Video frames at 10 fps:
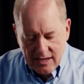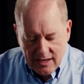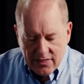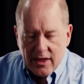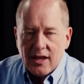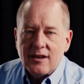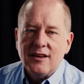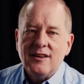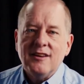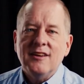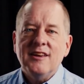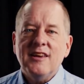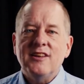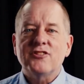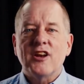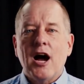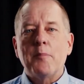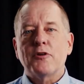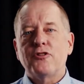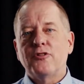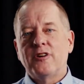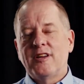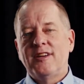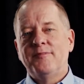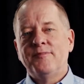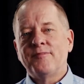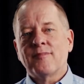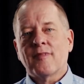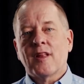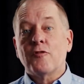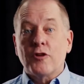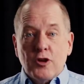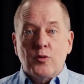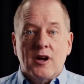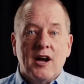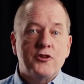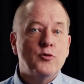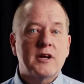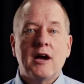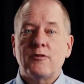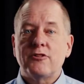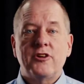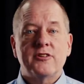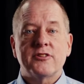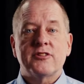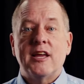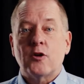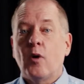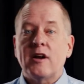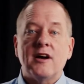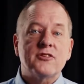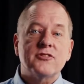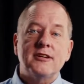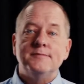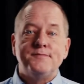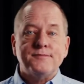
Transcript: And then it is an opportunity for you and I to encounter Jesus. And quite honestly,